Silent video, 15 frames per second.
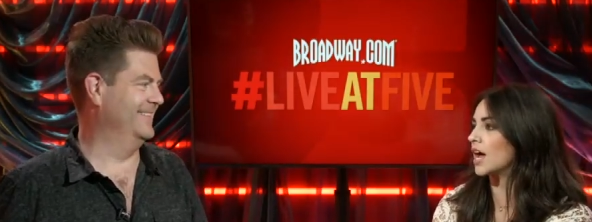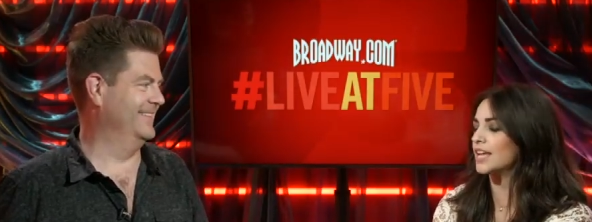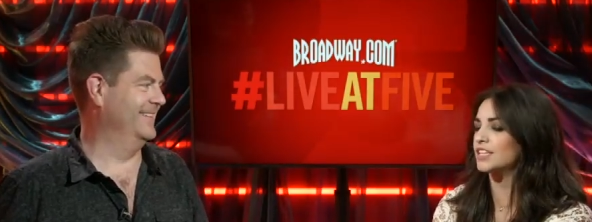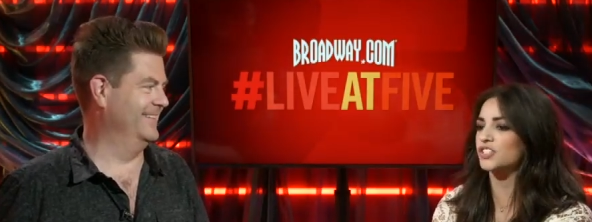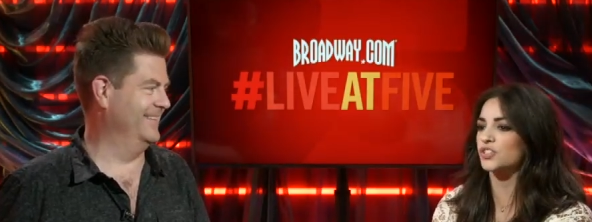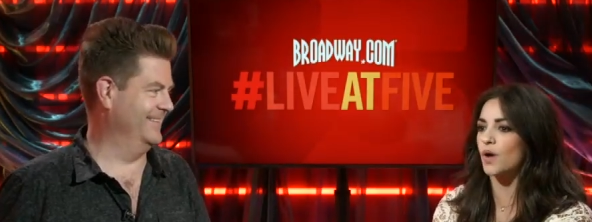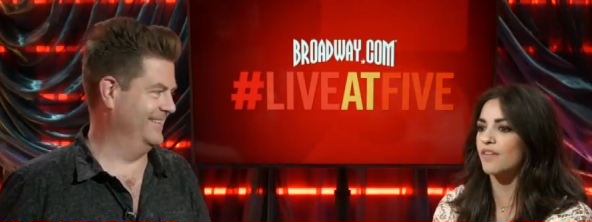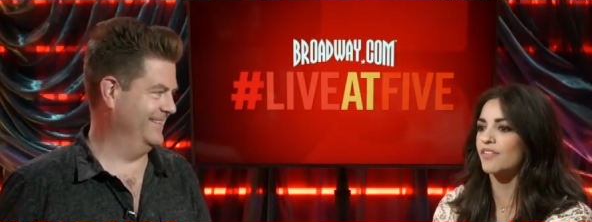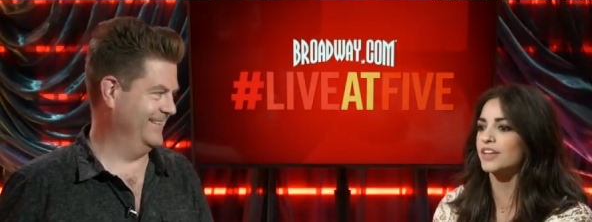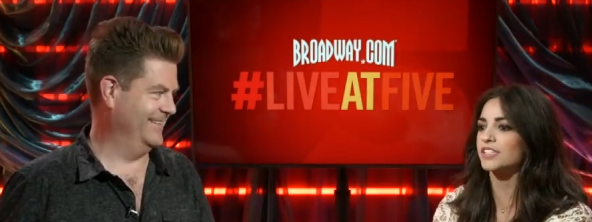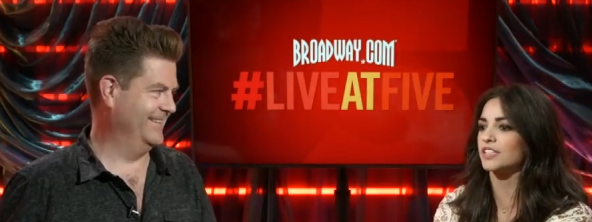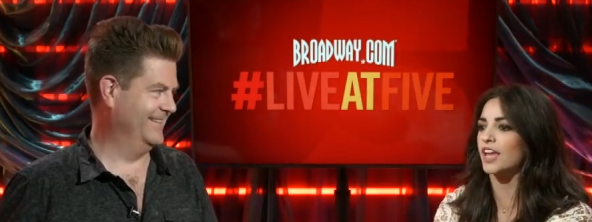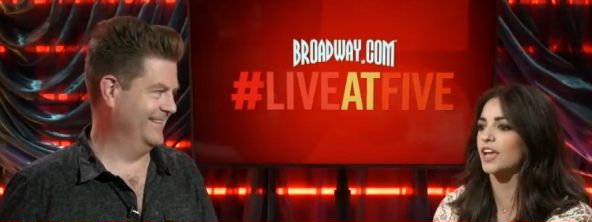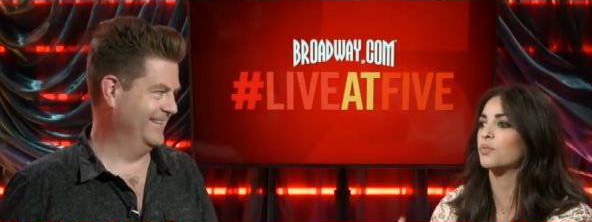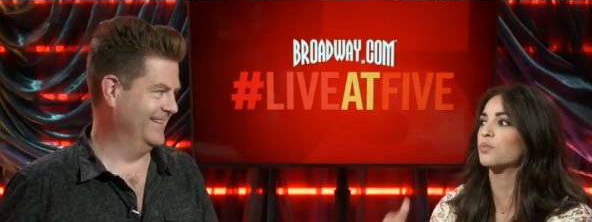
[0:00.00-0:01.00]
Speaker 1: and so I've had to
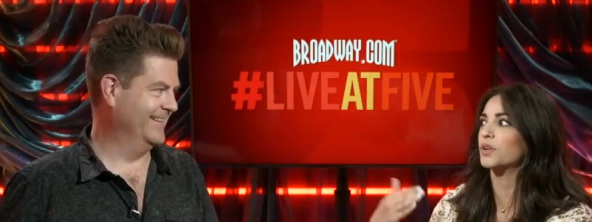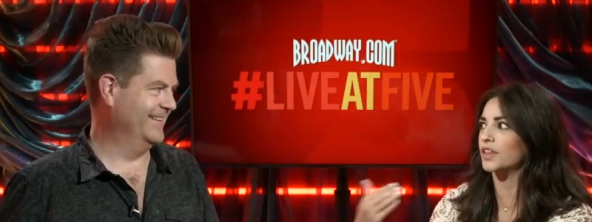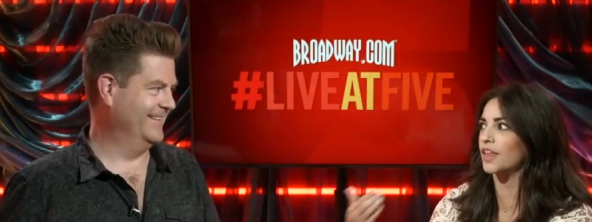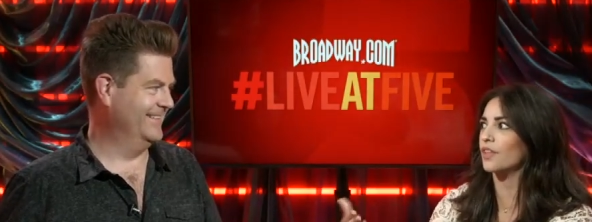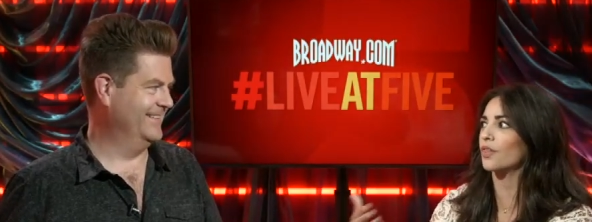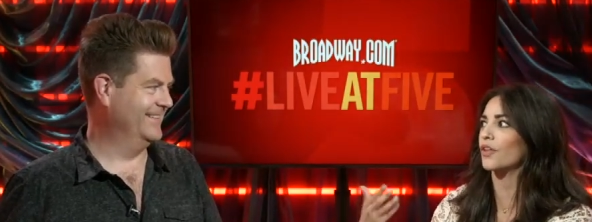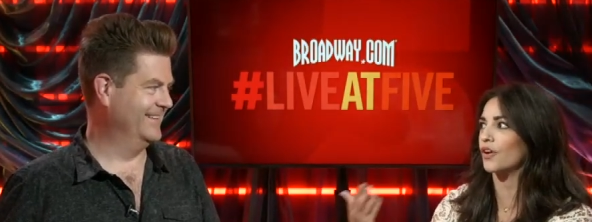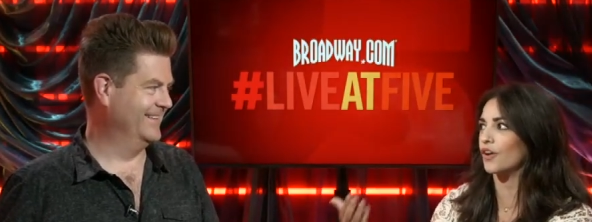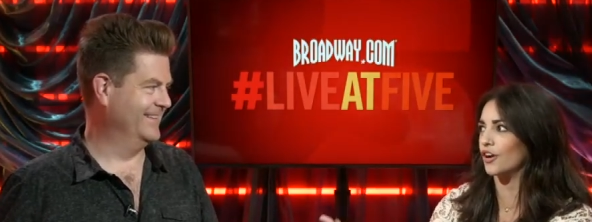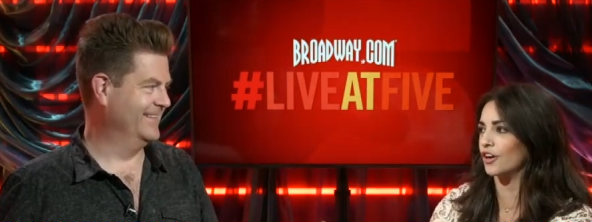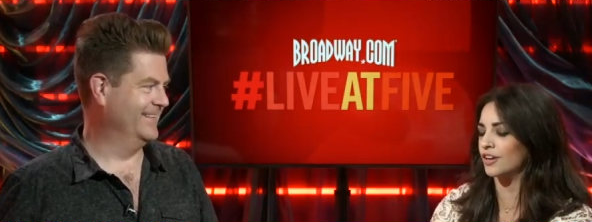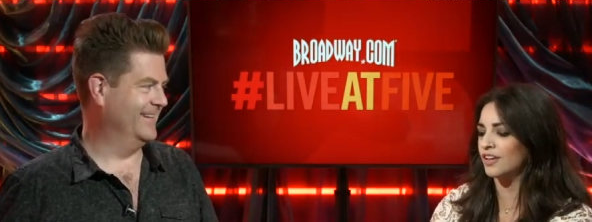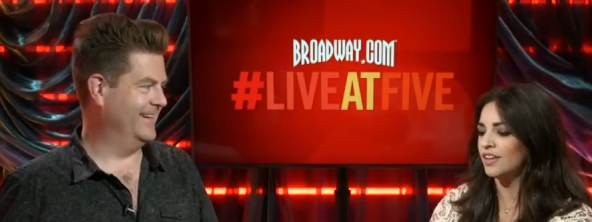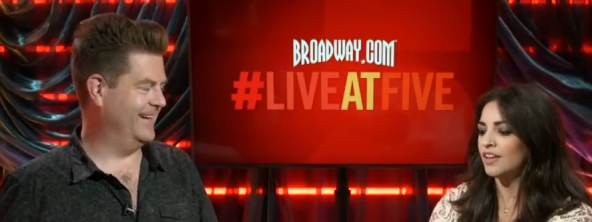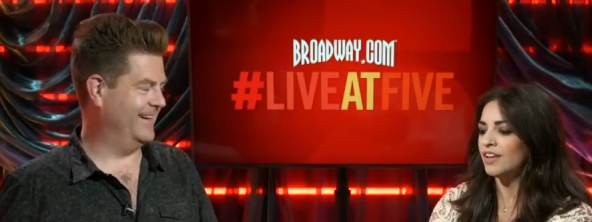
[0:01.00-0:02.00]
like really learn,
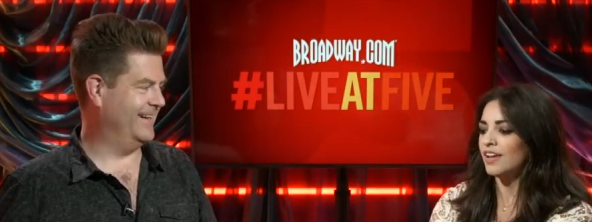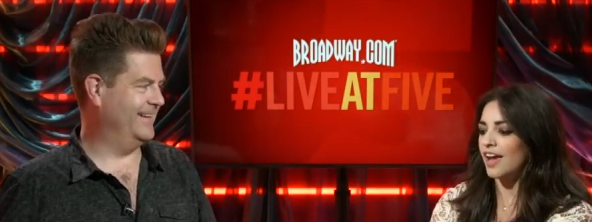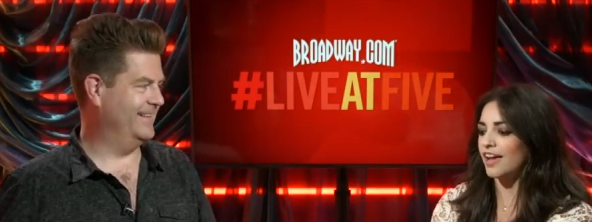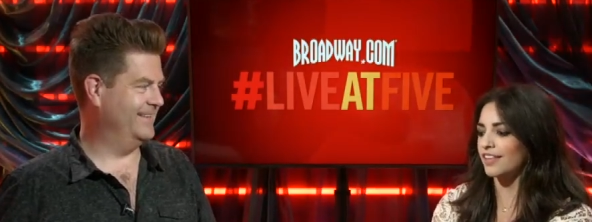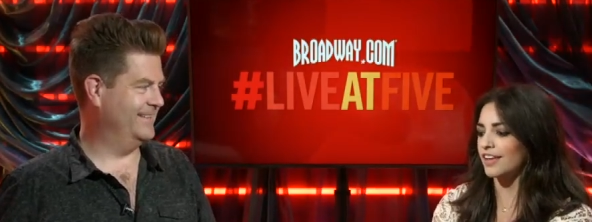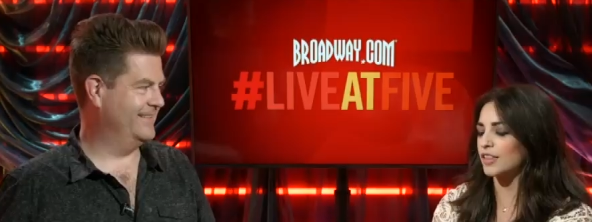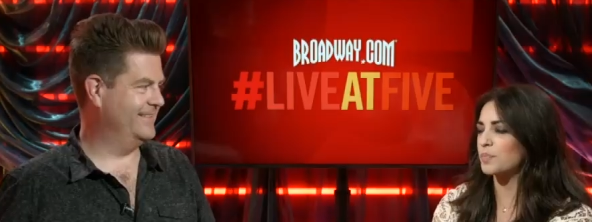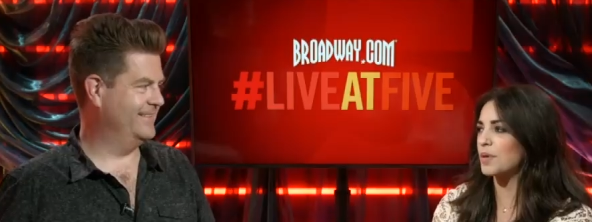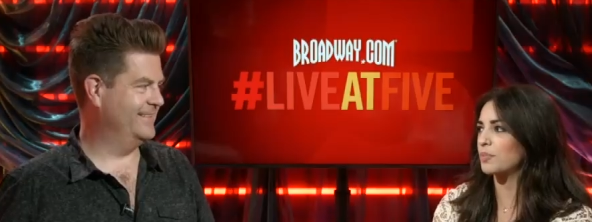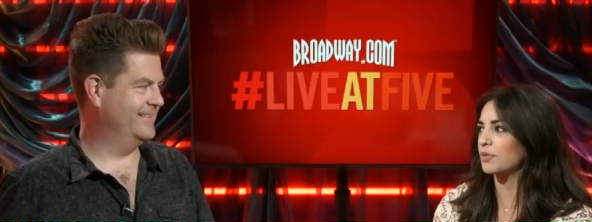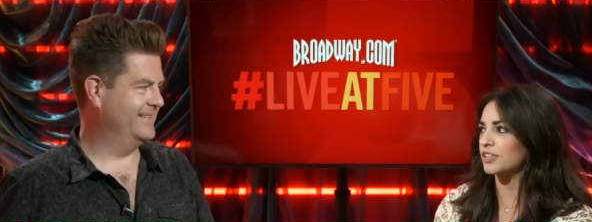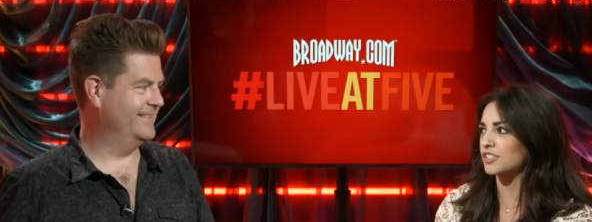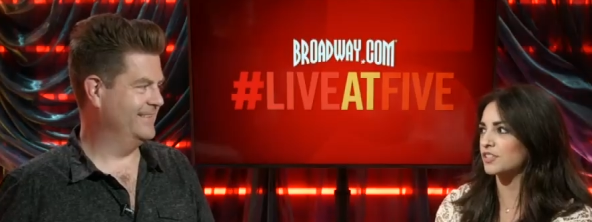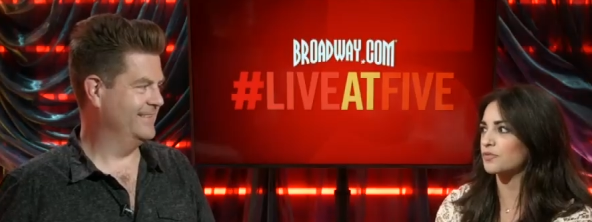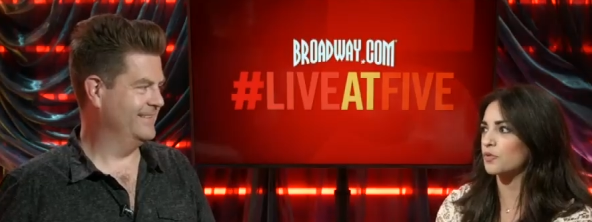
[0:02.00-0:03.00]
uh -huh. and like the people
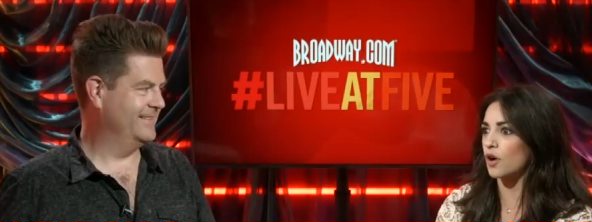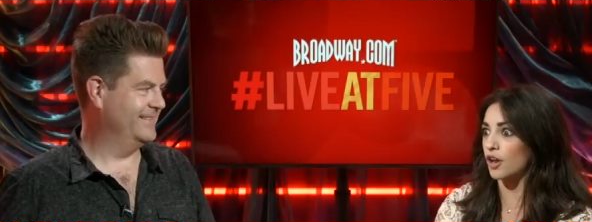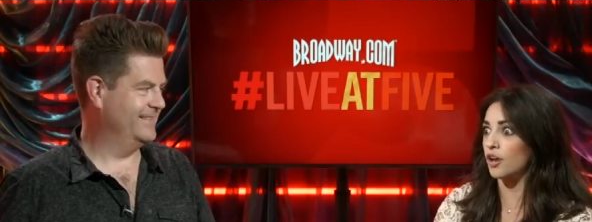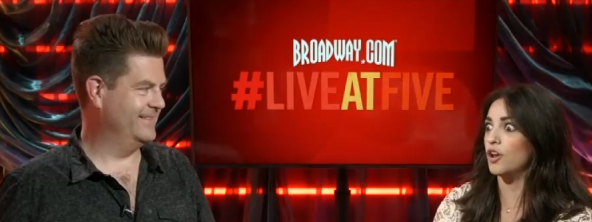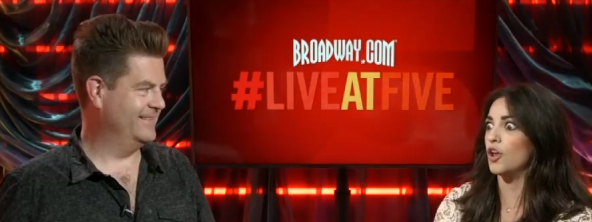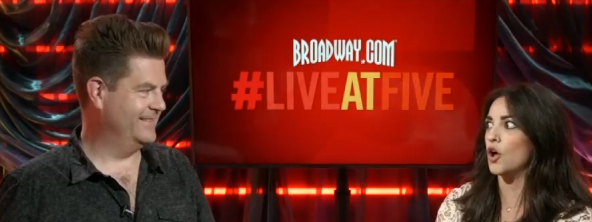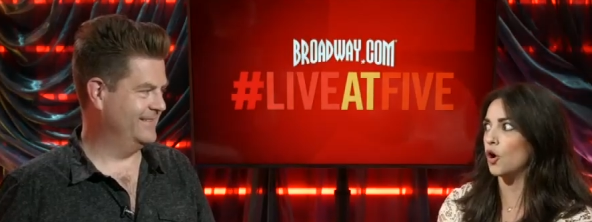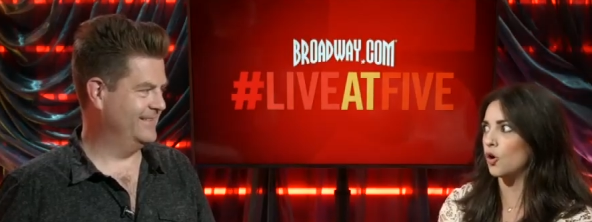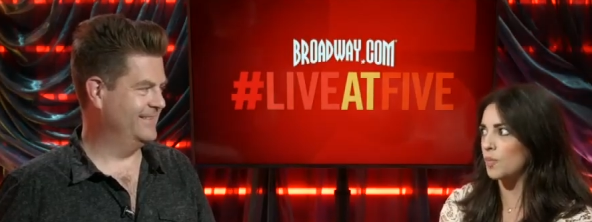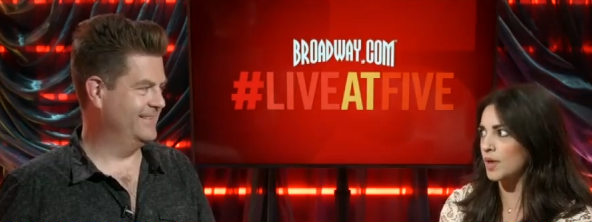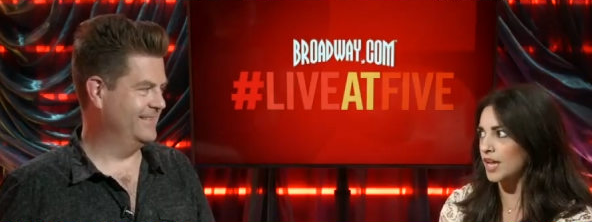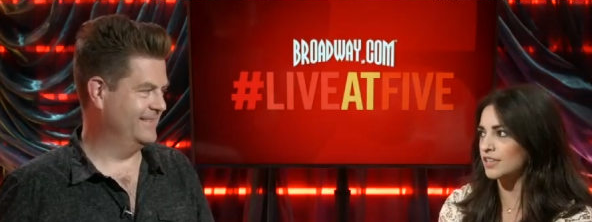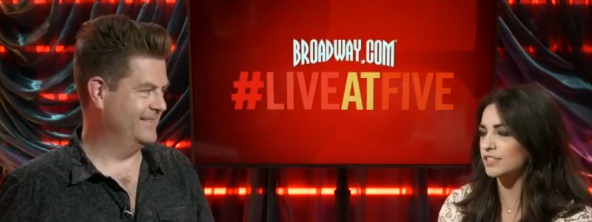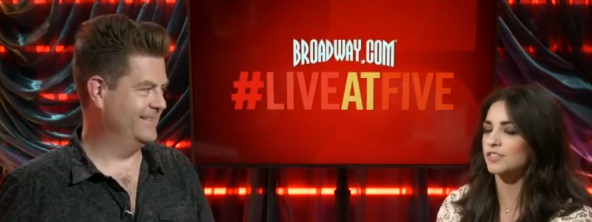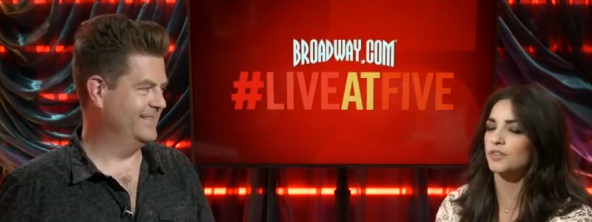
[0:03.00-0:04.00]
at Sephora know
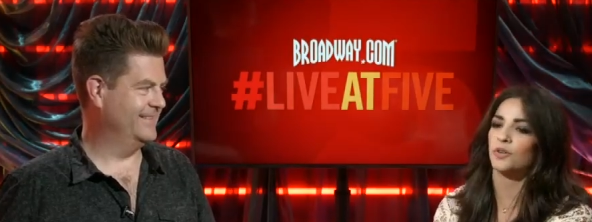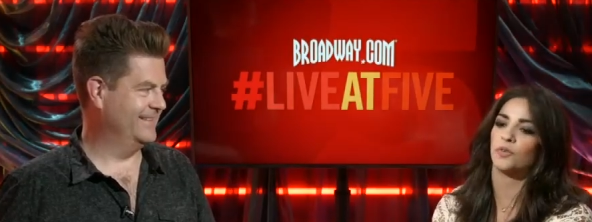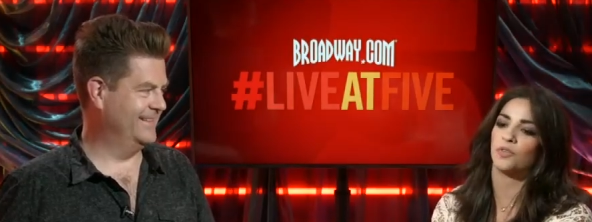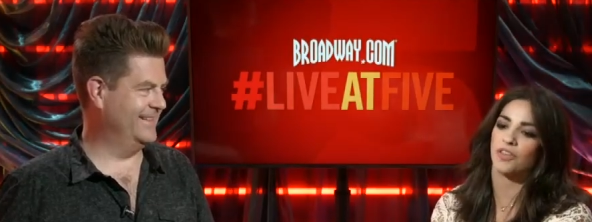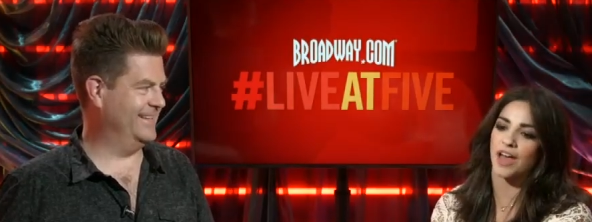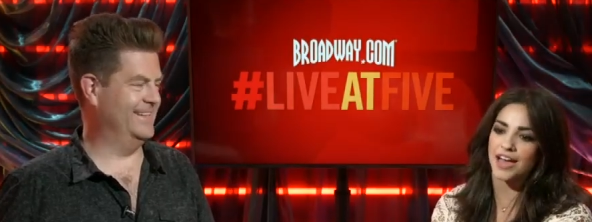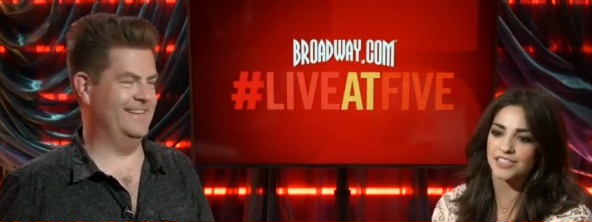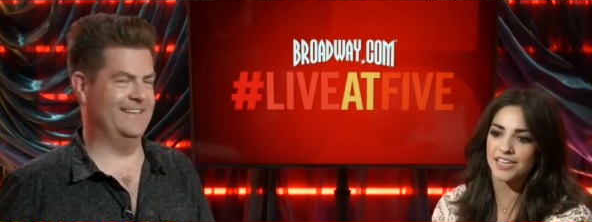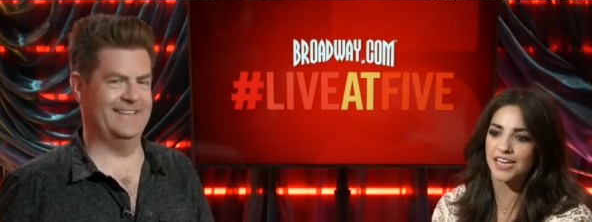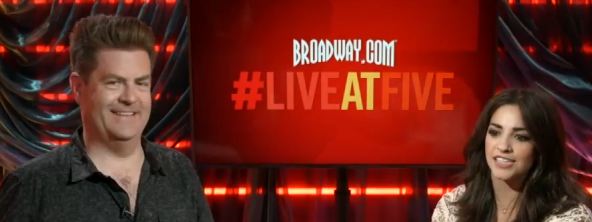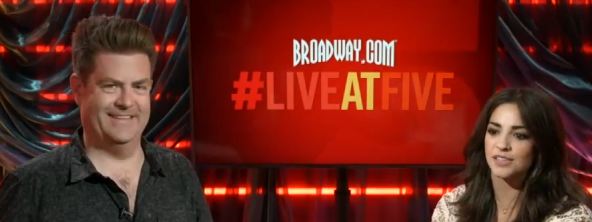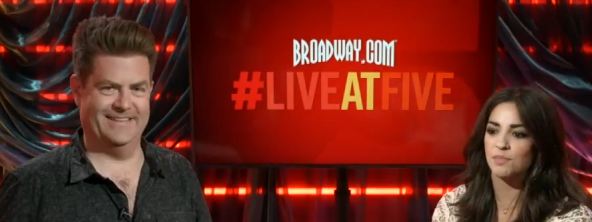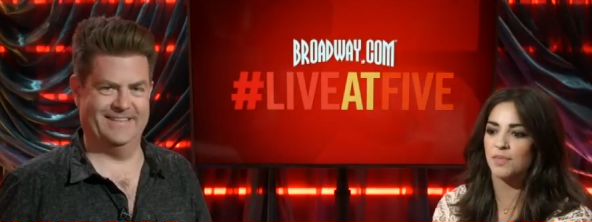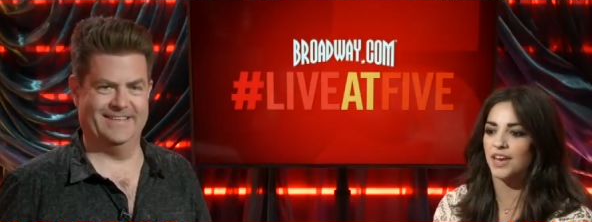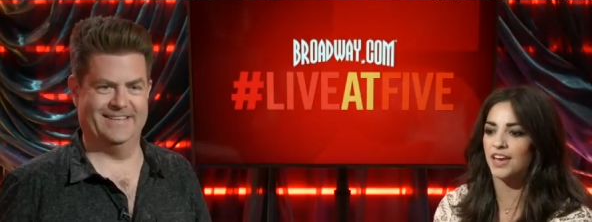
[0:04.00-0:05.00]
me, so that takes a
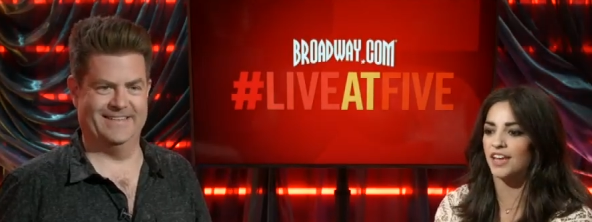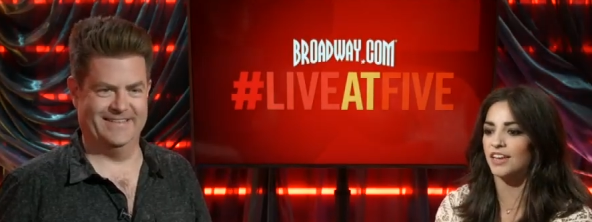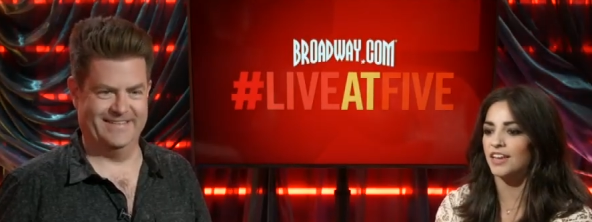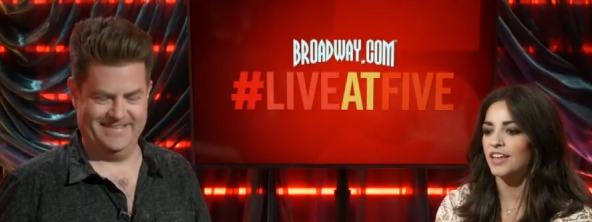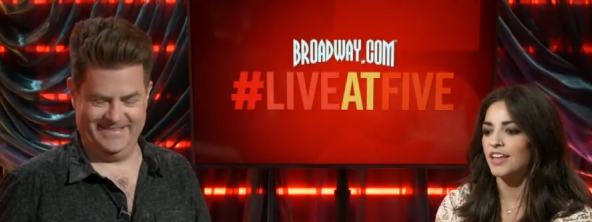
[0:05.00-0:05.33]
minute.